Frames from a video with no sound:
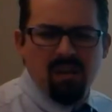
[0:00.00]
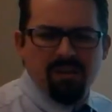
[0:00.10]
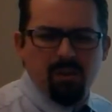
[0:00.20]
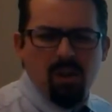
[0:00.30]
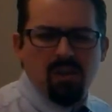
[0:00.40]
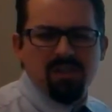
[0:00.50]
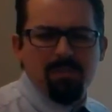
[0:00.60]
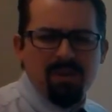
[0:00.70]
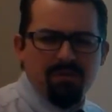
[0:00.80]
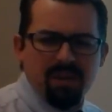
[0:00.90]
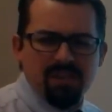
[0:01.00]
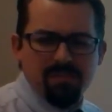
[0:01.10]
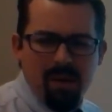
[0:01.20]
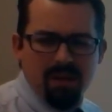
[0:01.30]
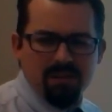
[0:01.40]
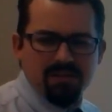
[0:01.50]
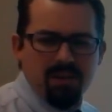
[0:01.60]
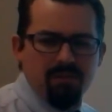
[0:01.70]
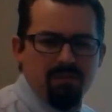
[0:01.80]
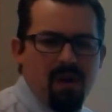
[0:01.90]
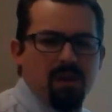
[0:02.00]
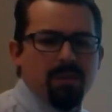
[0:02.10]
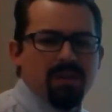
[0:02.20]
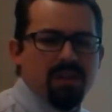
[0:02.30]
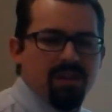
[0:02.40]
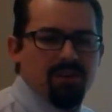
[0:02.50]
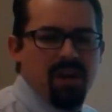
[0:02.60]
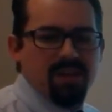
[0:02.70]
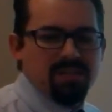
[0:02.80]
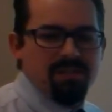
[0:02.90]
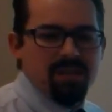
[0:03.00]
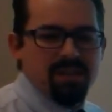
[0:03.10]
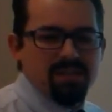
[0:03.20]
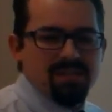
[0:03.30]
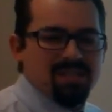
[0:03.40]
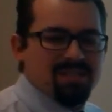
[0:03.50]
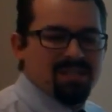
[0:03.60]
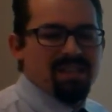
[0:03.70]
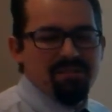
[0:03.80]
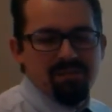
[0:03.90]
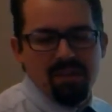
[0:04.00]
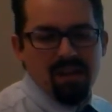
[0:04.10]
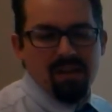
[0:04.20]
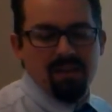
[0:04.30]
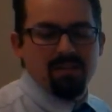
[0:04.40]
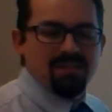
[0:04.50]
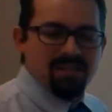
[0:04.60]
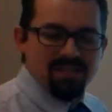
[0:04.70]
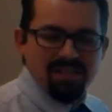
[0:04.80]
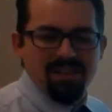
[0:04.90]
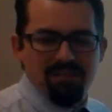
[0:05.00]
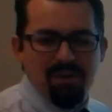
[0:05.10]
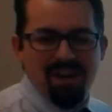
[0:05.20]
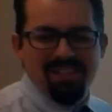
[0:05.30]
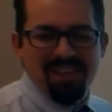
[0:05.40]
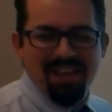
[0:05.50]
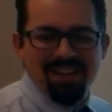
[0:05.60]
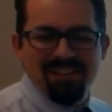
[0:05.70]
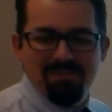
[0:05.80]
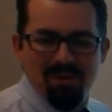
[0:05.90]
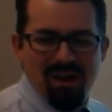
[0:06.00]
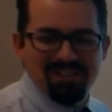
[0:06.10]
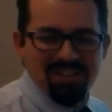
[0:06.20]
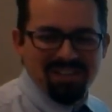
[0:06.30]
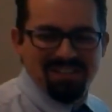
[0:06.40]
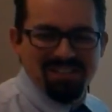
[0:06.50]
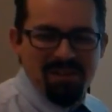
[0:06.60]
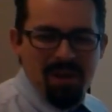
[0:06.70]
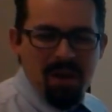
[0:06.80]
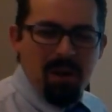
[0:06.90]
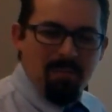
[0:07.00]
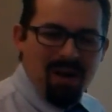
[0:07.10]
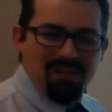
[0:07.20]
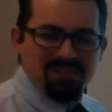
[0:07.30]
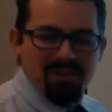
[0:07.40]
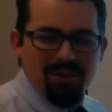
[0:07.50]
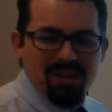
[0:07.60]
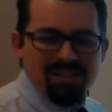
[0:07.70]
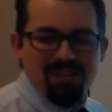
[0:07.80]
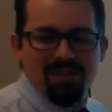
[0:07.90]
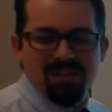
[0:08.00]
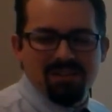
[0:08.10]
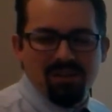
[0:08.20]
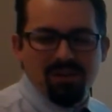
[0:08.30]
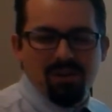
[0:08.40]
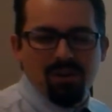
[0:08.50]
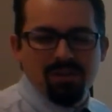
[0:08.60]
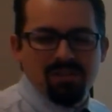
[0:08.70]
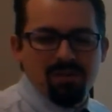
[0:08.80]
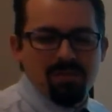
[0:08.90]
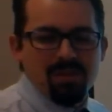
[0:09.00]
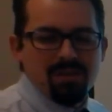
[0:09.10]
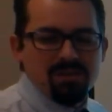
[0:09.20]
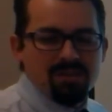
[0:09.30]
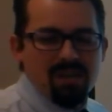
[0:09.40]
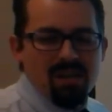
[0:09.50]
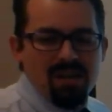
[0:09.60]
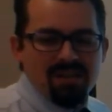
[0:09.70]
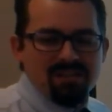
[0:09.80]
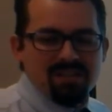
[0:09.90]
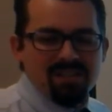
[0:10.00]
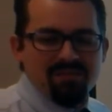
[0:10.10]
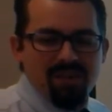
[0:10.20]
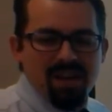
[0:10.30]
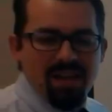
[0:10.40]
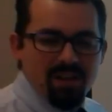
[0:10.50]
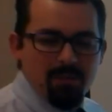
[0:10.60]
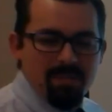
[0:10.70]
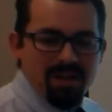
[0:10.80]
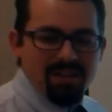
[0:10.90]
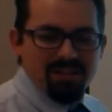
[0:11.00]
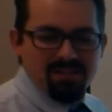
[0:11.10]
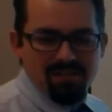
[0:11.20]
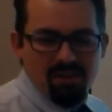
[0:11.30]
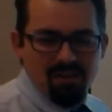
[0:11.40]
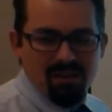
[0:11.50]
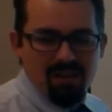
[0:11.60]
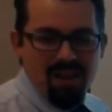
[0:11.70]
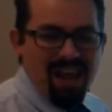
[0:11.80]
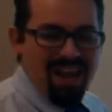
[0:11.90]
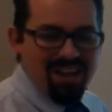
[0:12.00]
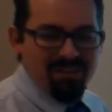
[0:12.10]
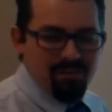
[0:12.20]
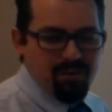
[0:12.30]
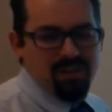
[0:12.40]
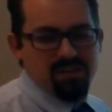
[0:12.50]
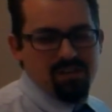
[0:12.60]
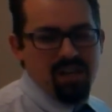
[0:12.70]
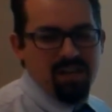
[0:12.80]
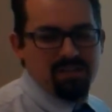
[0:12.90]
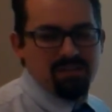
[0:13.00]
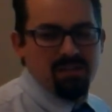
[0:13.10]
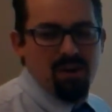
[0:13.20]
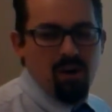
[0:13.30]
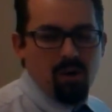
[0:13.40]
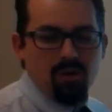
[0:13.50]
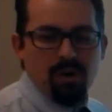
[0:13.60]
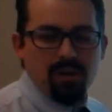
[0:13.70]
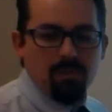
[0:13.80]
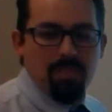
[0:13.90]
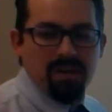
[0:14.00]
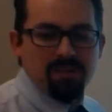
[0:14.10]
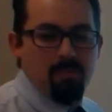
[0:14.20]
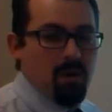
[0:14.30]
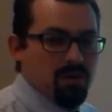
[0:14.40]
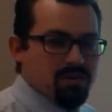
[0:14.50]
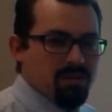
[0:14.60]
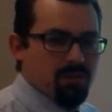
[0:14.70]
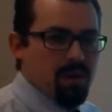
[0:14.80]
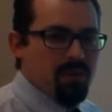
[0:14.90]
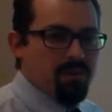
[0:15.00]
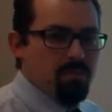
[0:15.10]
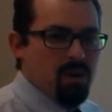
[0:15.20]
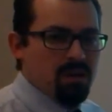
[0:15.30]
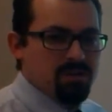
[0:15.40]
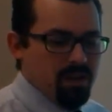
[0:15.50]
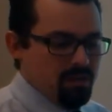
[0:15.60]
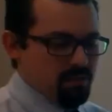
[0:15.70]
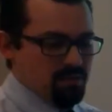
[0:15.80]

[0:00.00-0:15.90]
There will also be a finish milestone following the other activities to signify the end of the project. Milestone activities are encouraged to be used to signify intermediate start and finish dates or critical benchmarks throughout the project.